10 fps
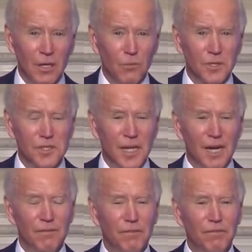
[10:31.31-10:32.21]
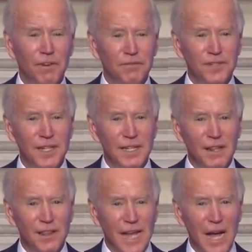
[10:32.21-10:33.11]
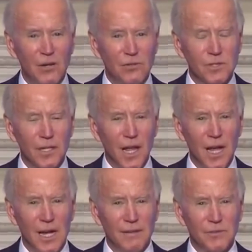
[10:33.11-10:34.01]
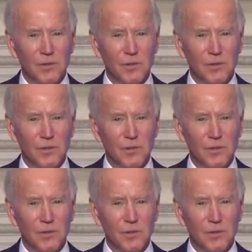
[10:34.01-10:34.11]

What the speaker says: would save 50,000 lives